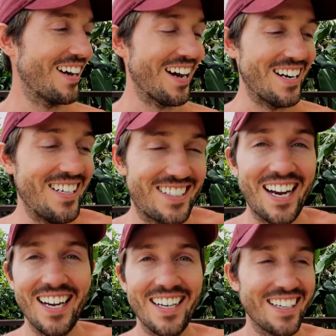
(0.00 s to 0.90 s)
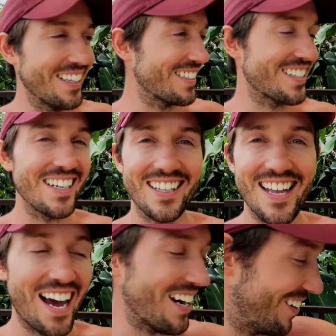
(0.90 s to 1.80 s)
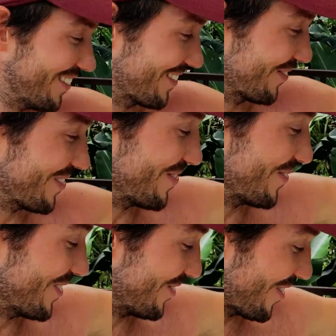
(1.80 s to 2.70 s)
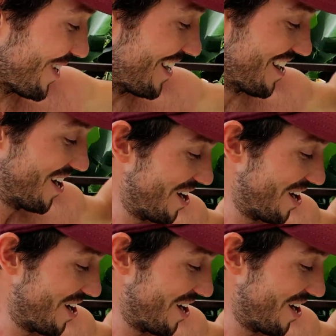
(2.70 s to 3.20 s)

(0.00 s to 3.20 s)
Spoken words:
and it take that long for them to dry.